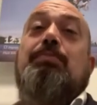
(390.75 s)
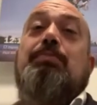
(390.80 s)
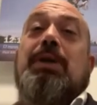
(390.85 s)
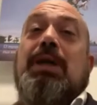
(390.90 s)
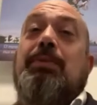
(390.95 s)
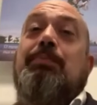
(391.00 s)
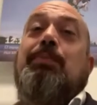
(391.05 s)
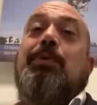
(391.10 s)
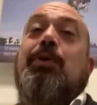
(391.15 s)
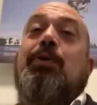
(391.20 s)

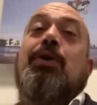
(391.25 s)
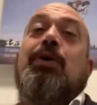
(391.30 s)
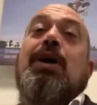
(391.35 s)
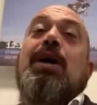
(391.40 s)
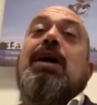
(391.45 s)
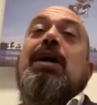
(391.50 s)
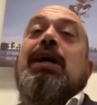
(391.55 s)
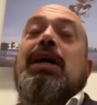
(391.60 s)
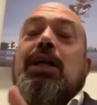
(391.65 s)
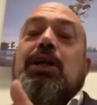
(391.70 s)
people
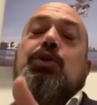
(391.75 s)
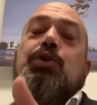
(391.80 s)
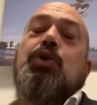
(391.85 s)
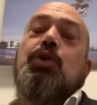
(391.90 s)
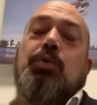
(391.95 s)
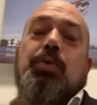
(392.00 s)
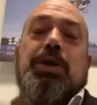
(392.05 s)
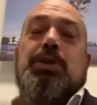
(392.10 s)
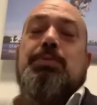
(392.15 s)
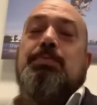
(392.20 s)
is
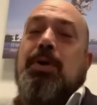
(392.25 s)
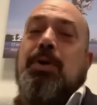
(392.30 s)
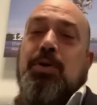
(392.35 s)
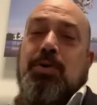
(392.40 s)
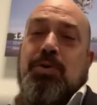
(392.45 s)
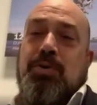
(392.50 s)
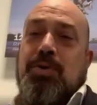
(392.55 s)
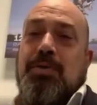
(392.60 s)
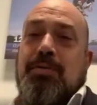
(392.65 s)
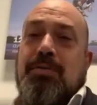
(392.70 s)
who we
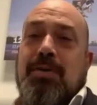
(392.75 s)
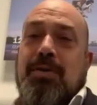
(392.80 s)
spoke to.